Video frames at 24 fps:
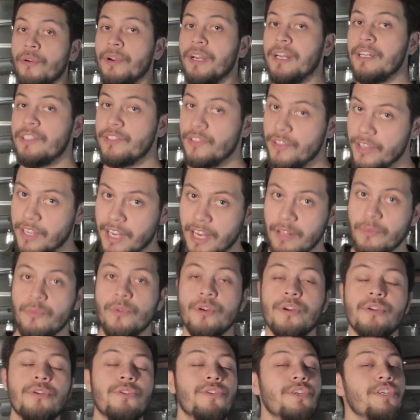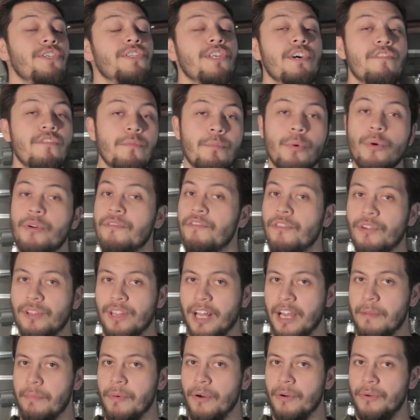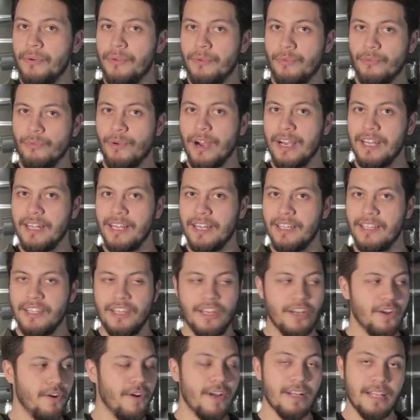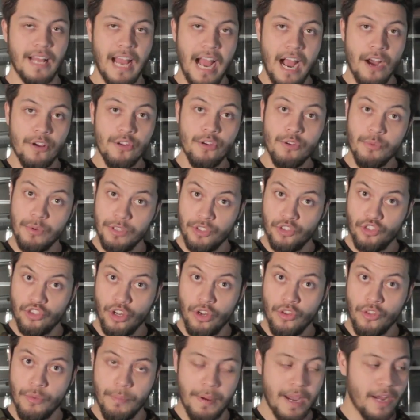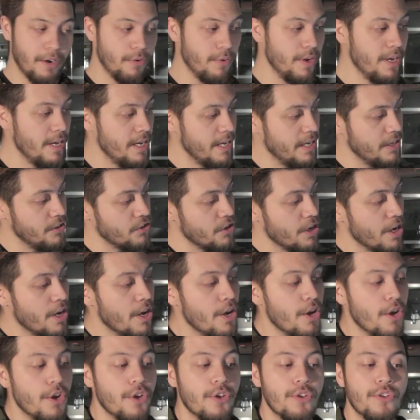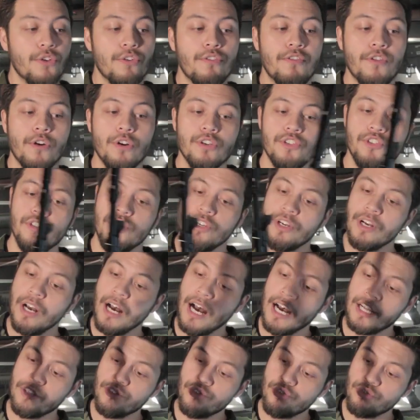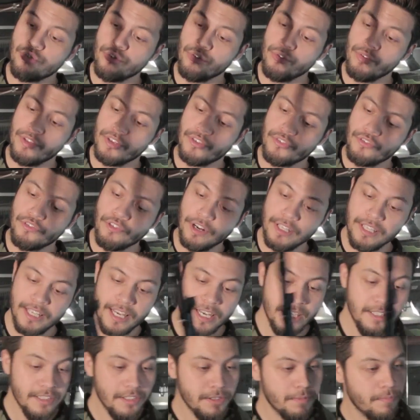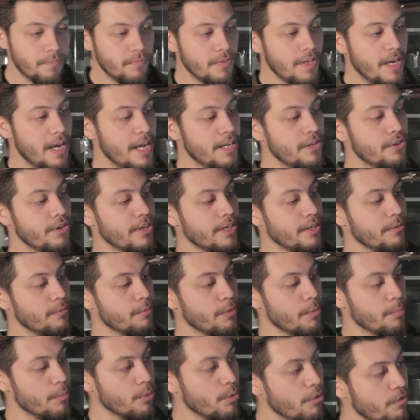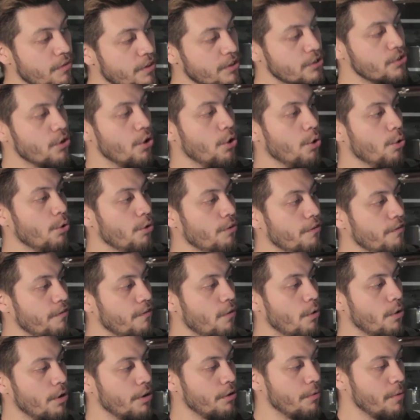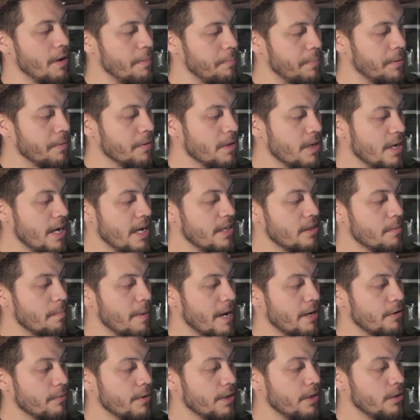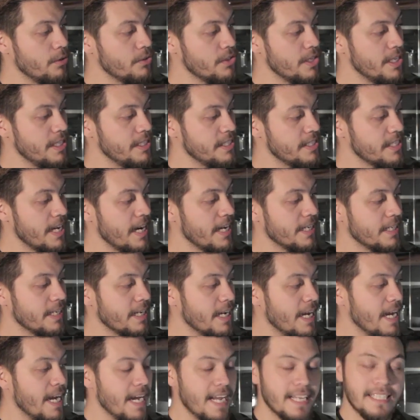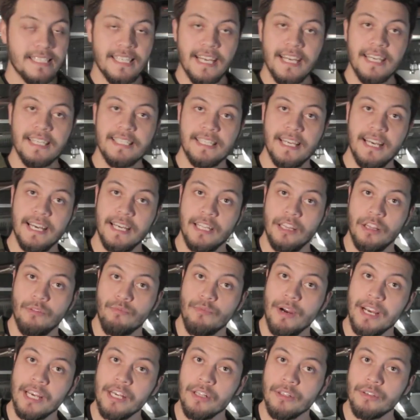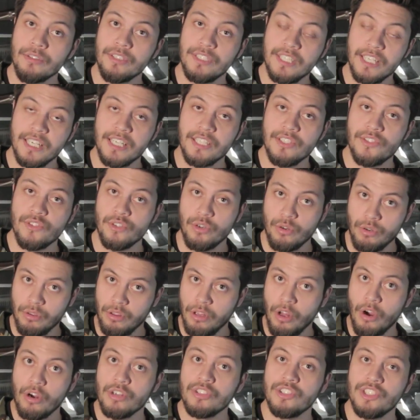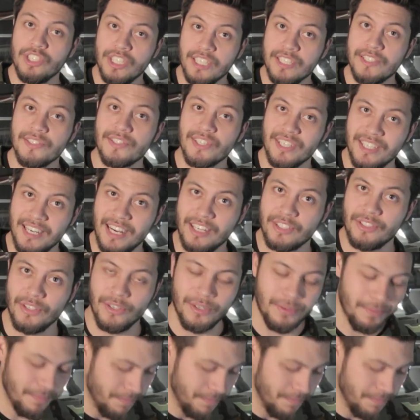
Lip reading: I get into the gun, we're using a 7.4 LiPo right in here. And how you install the battery is you first unscrew this front end, and you can remove this whole foregrip, and the battery goes inside. It takes a regular Dean's or large Dean's connector.